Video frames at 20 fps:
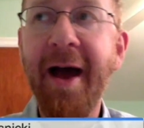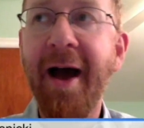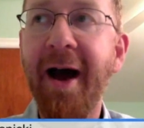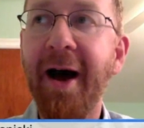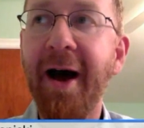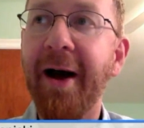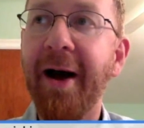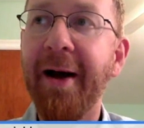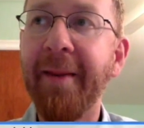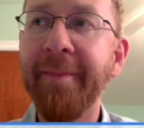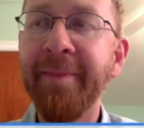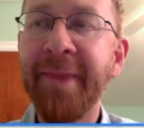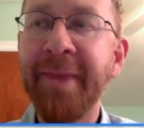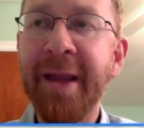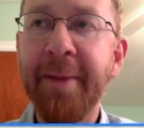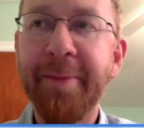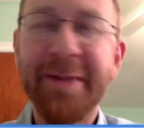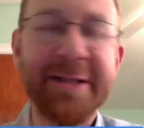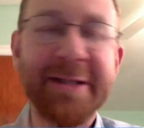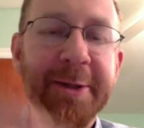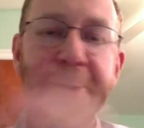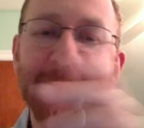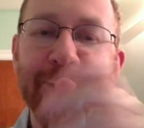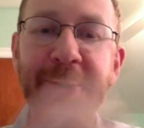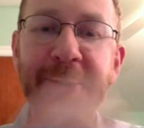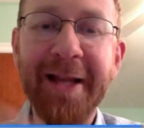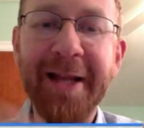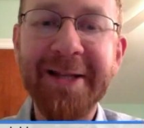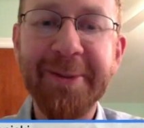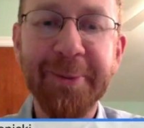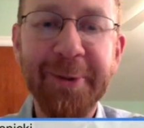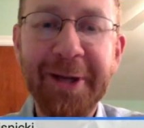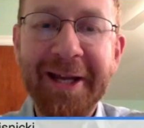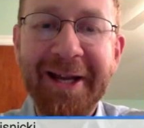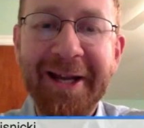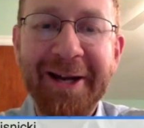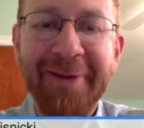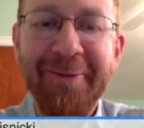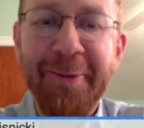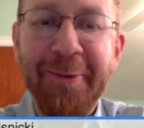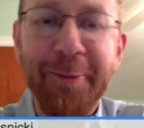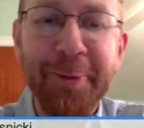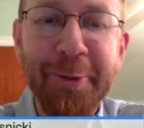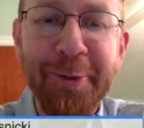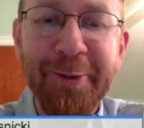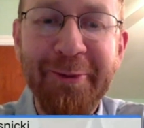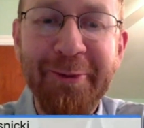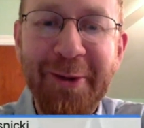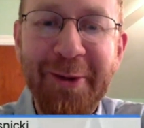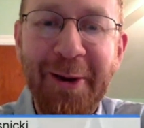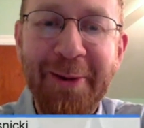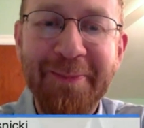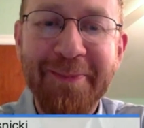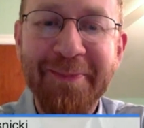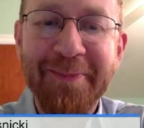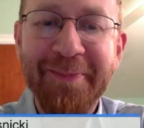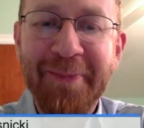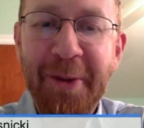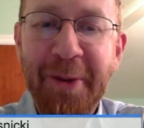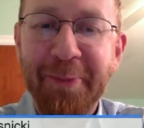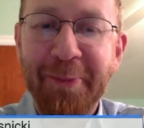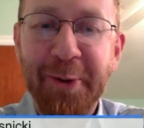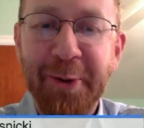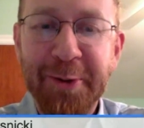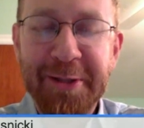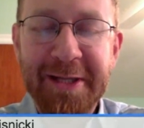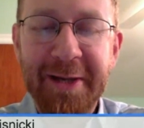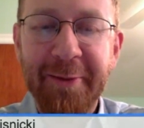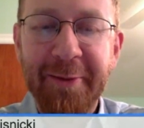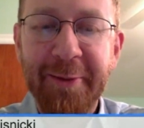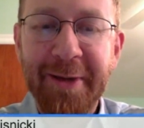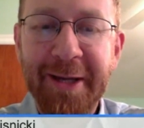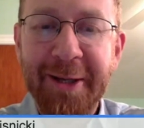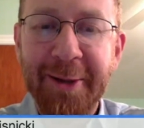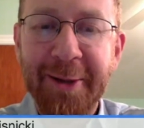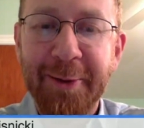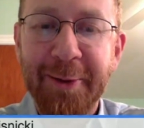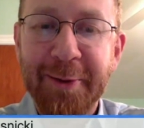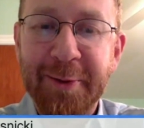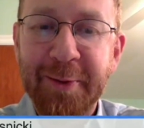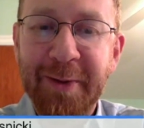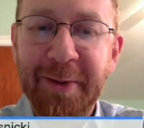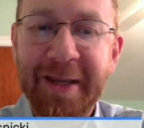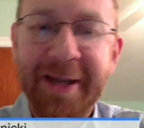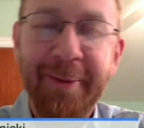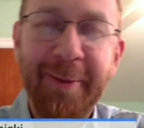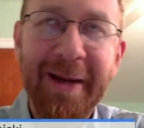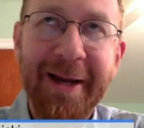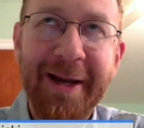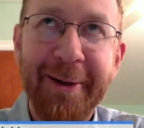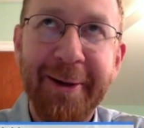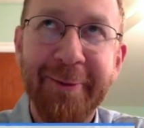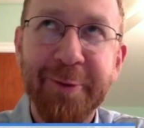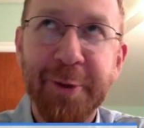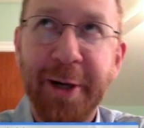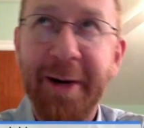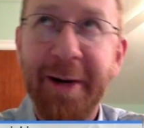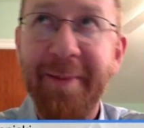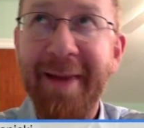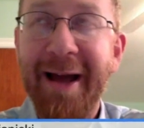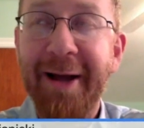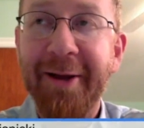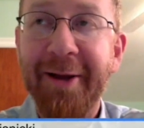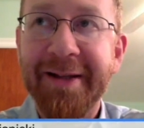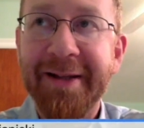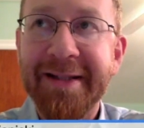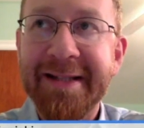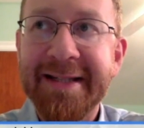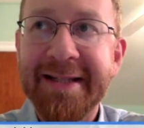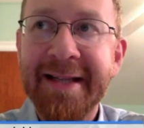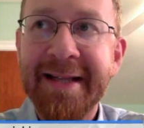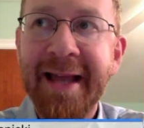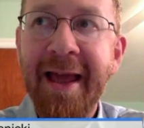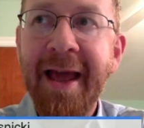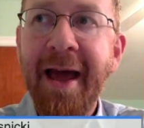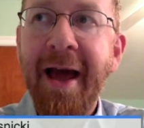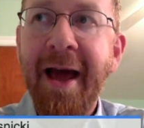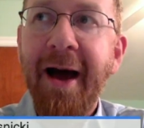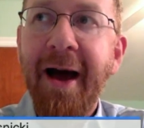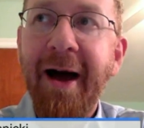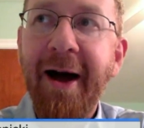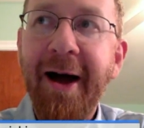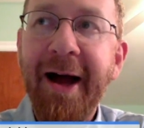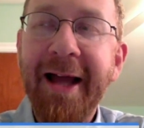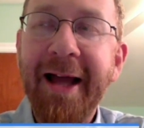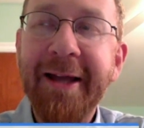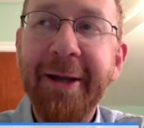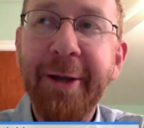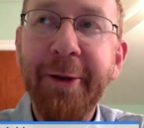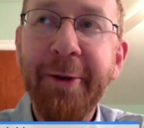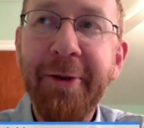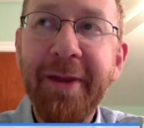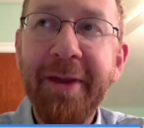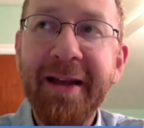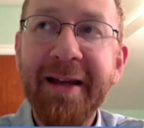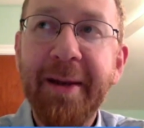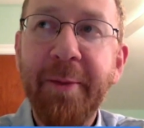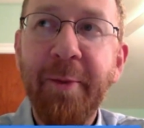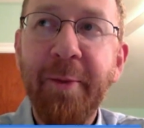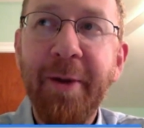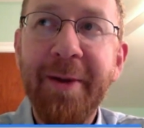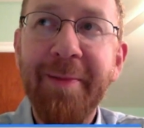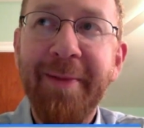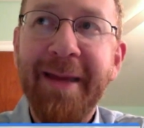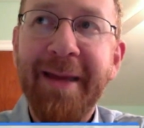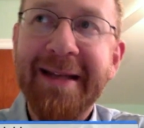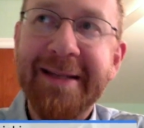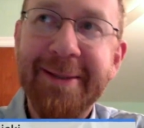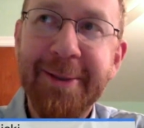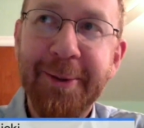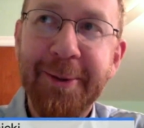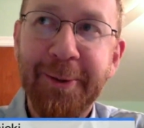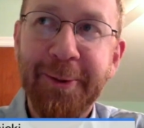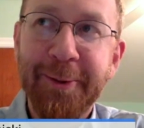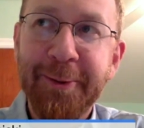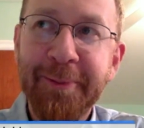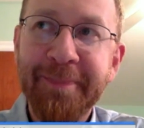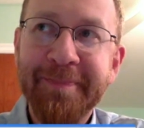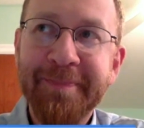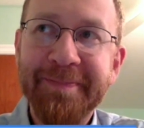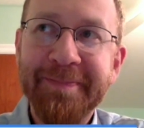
But so that's really kind of the rule of thumb approach that we use. We kind of try to balance. Another thing that one might do